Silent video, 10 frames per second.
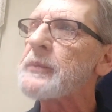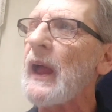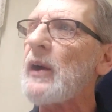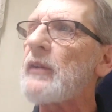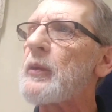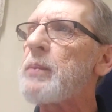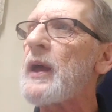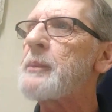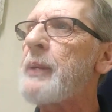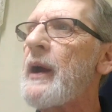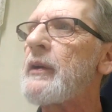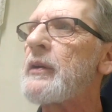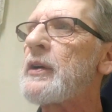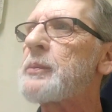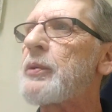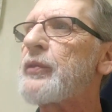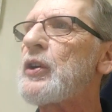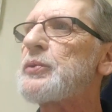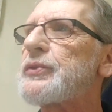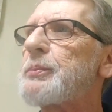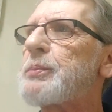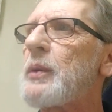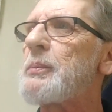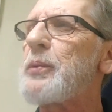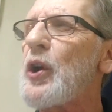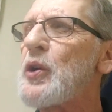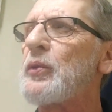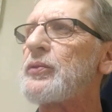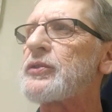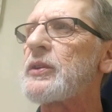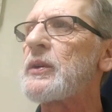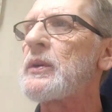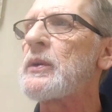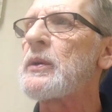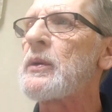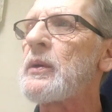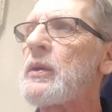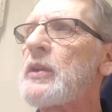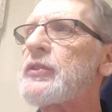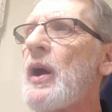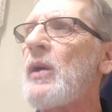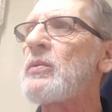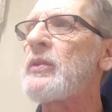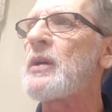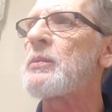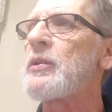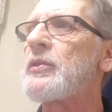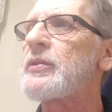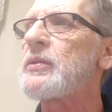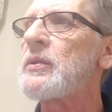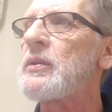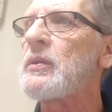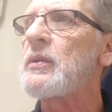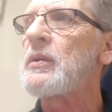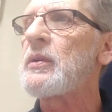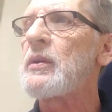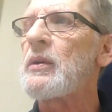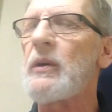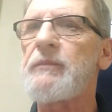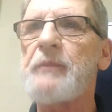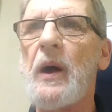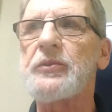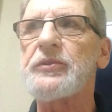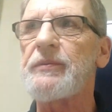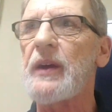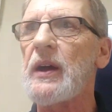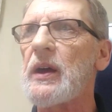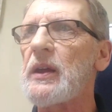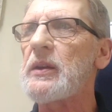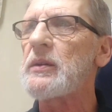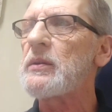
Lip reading: However, Planned Parenthood proves its own numbers are falsified.